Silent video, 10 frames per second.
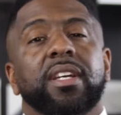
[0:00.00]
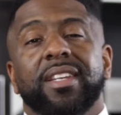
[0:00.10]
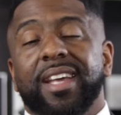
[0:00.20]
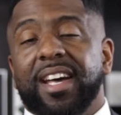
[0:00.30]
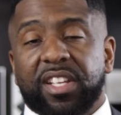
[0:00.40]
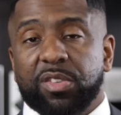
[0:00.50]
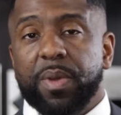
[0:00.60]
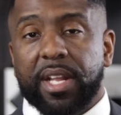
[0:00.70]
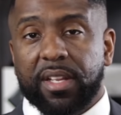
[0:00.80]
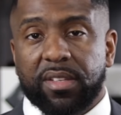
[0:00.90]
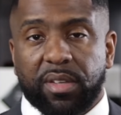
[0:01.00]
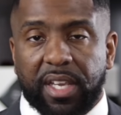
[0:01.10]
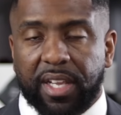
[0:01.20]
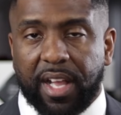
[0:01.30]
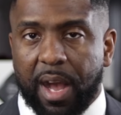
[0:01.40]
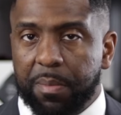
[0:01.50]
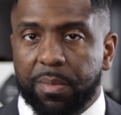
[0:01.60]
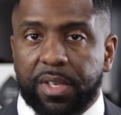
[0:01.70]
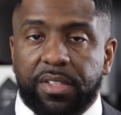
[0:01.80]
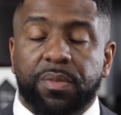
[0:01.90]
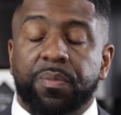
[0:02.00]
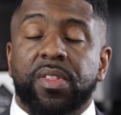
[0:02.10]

not expecting to get compliments.